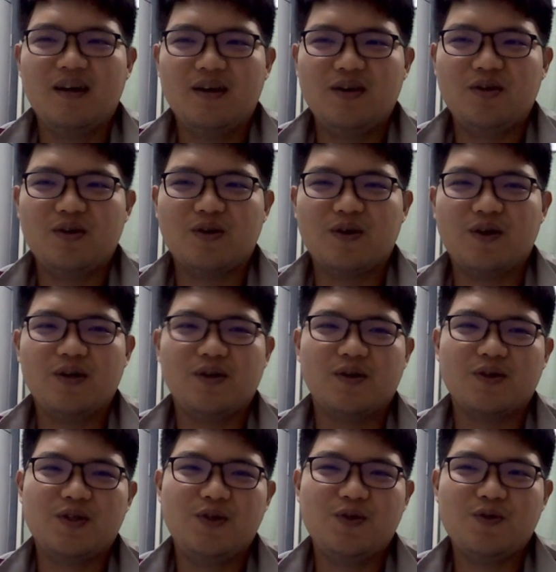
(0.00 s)

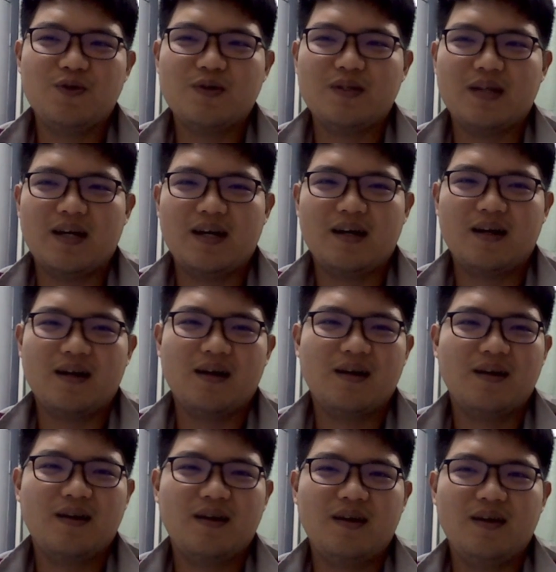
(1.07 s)
your shoes,
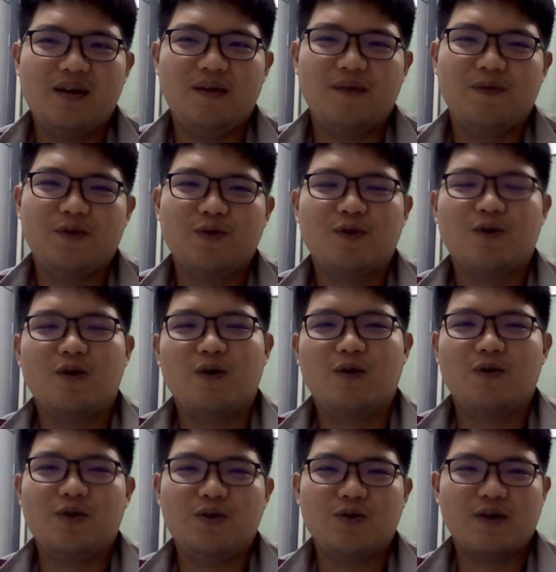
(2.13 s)
if
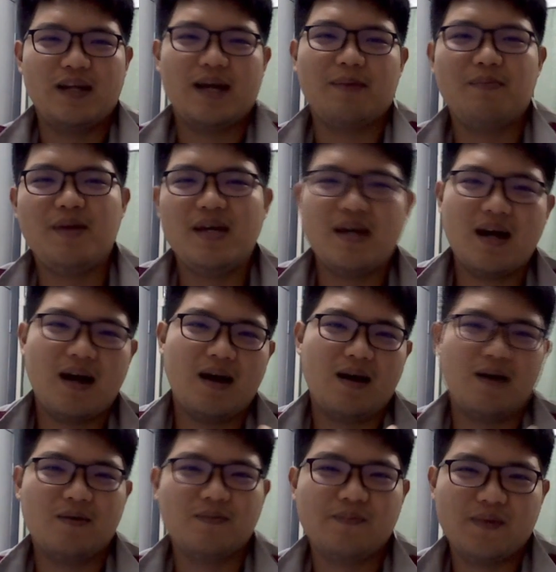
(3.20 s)
you're like me,
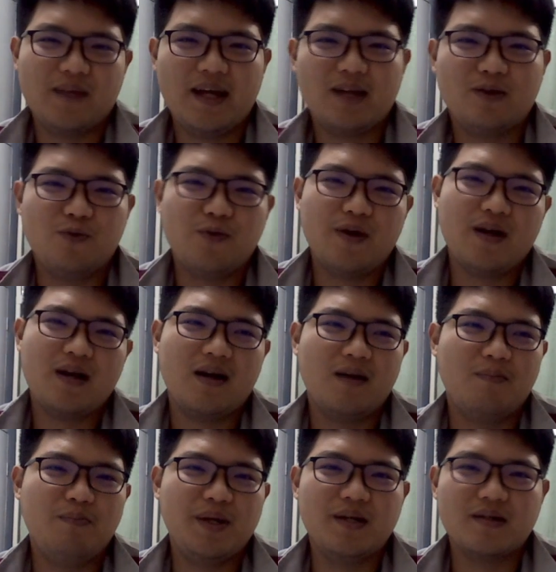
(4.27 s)
like to wear
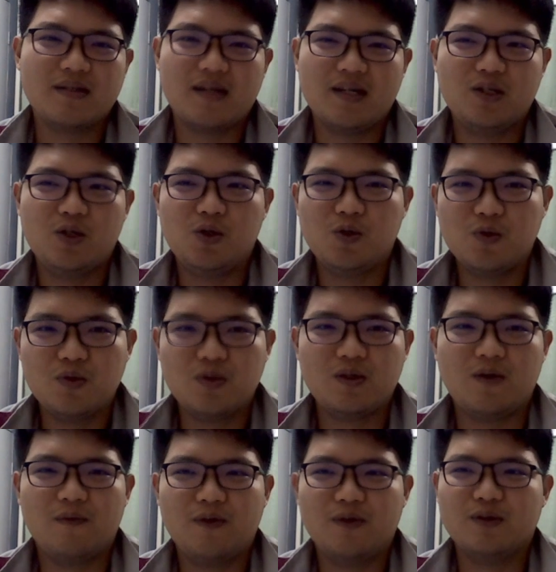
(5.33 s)
a bigger size shoes,
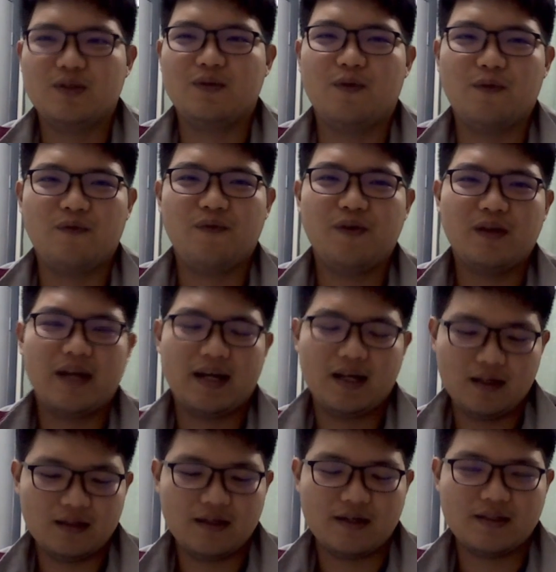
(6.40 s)
of course it will feel like
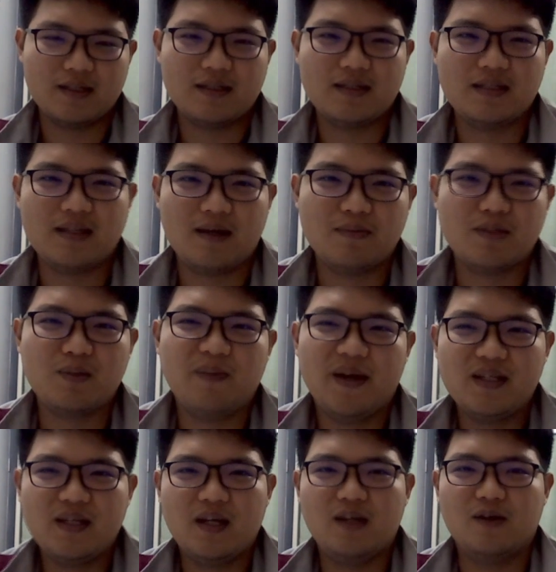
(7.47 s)
there's some
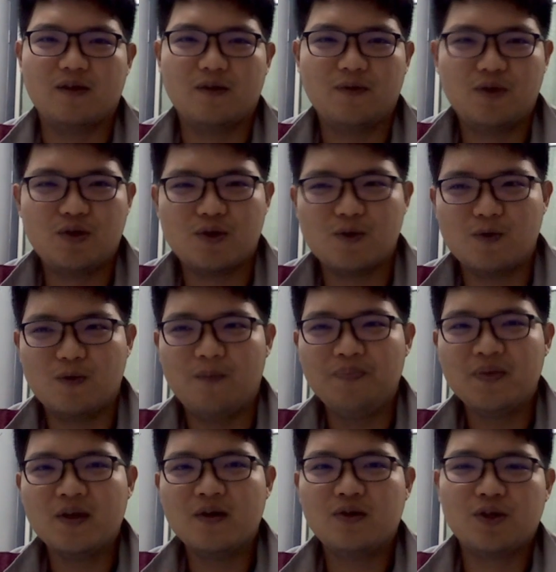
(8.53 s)
space in your toe
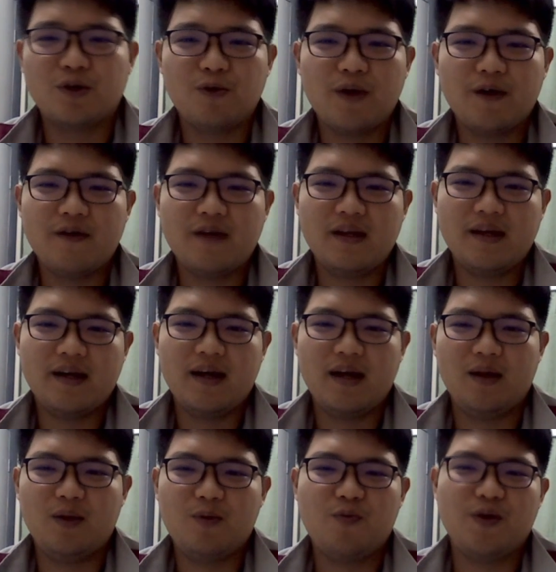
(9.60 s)
area there,
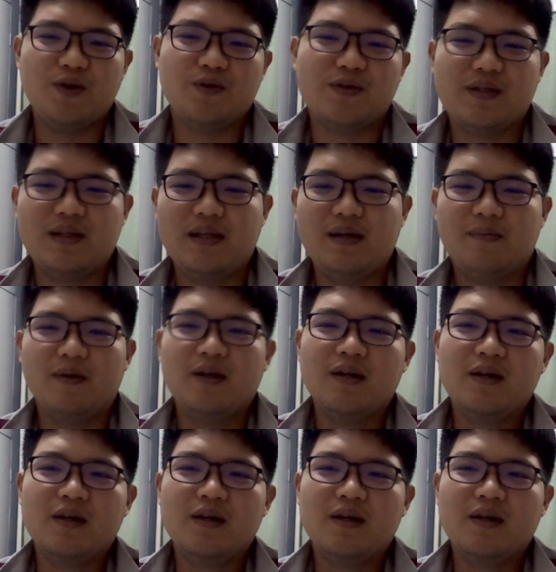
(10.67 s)
and then when you slip,